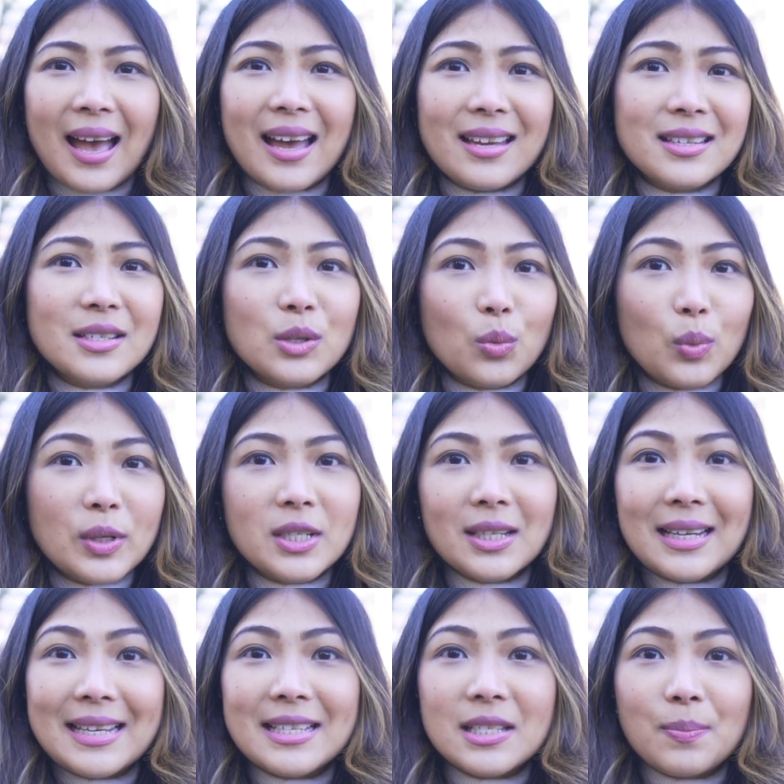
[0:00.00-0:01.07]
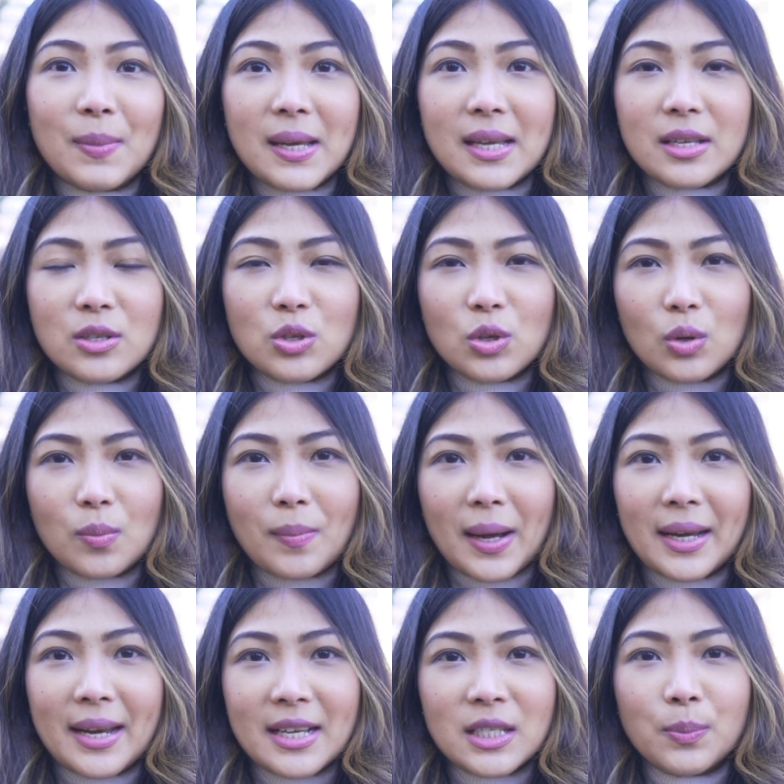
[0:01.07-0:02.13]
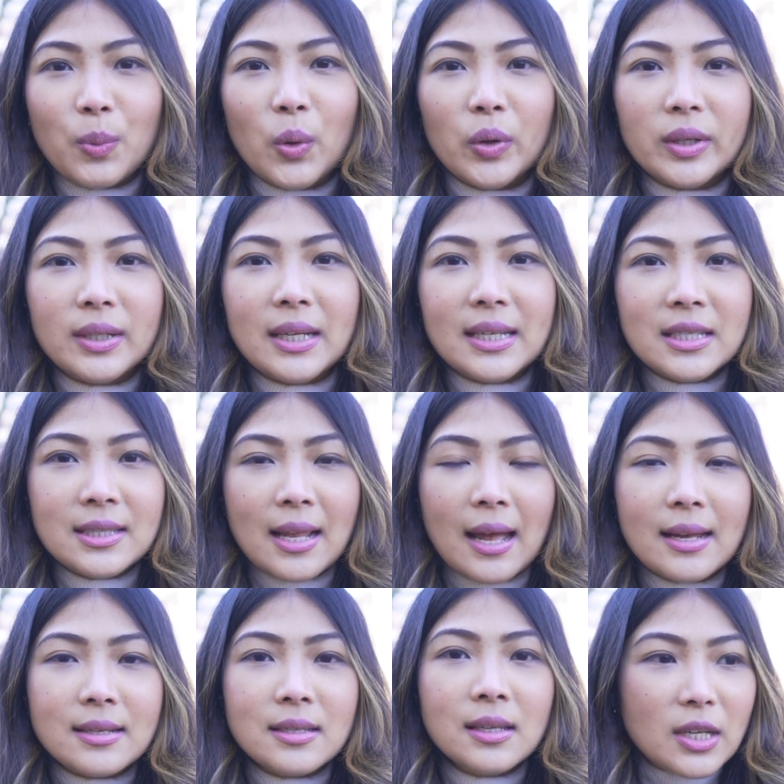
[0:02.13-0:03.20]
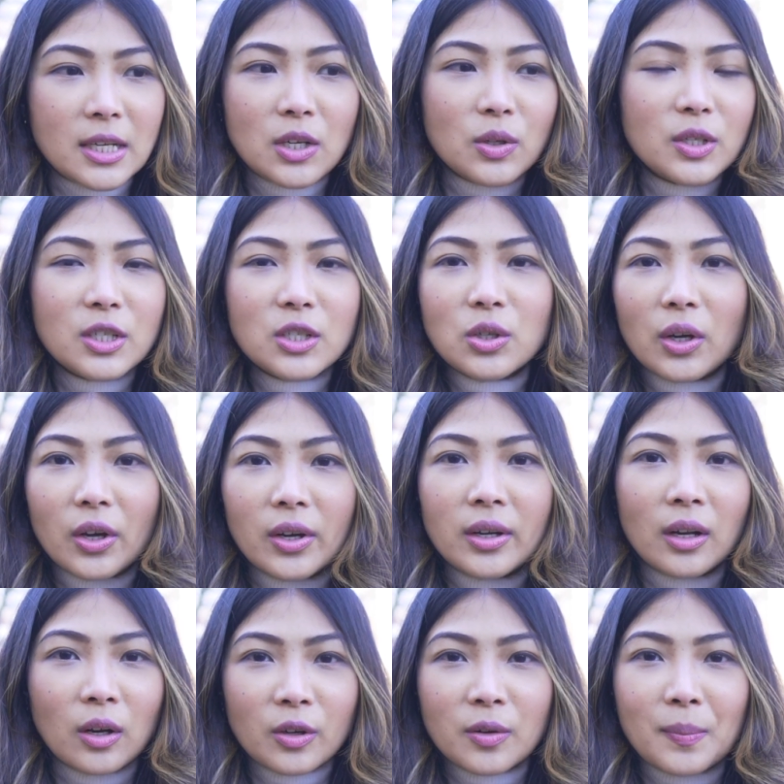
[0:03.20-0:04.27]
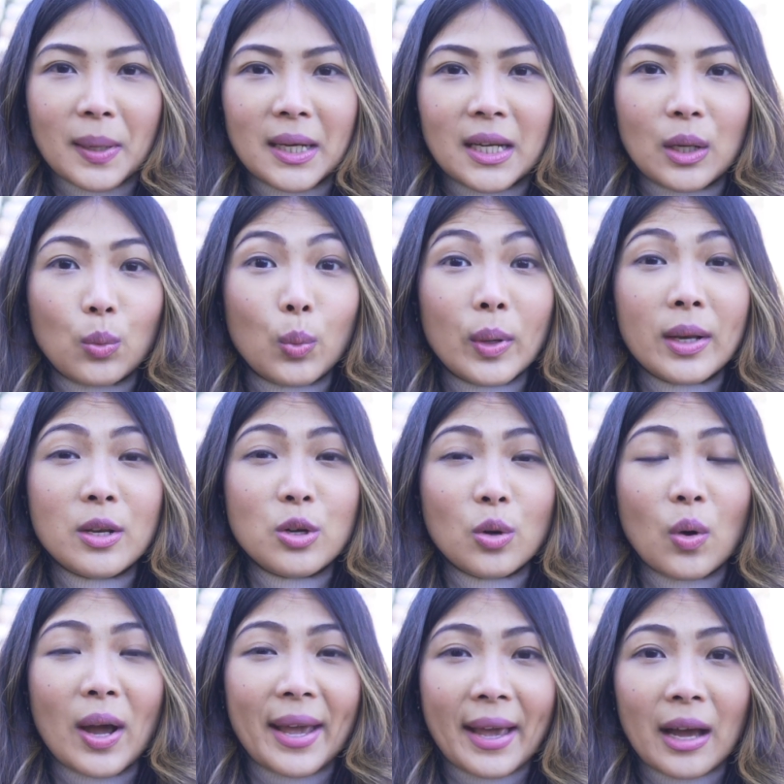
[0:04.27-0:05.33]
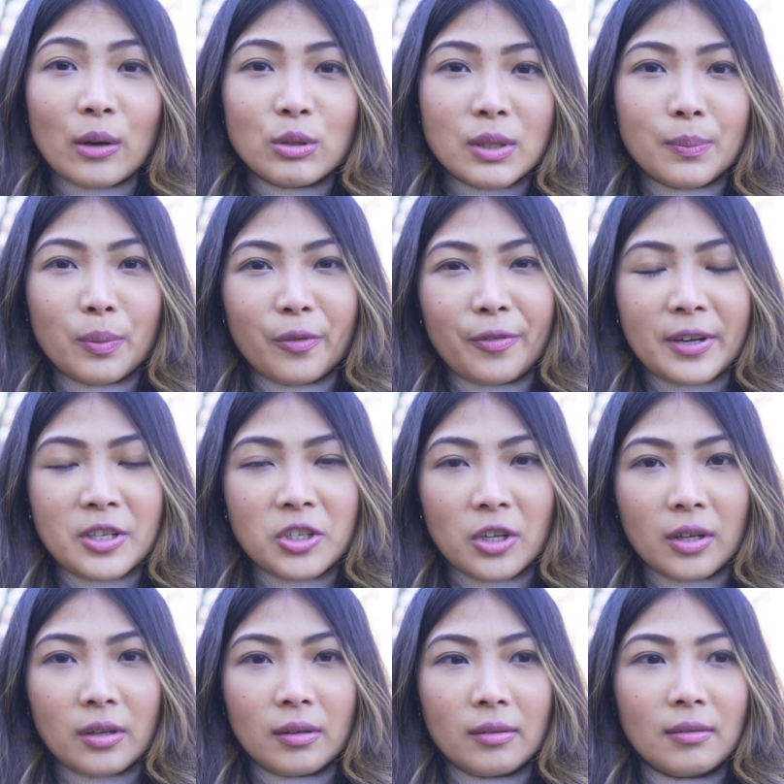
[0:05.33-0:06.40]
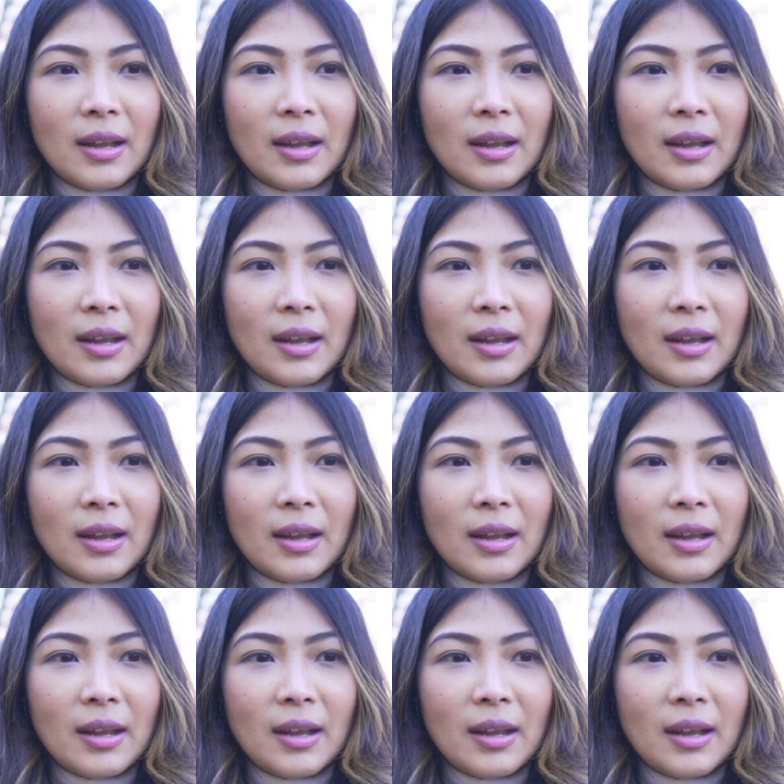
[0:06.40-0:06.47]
And which leads me into my next point, is that in order to earn a lot of money with your accounting profession,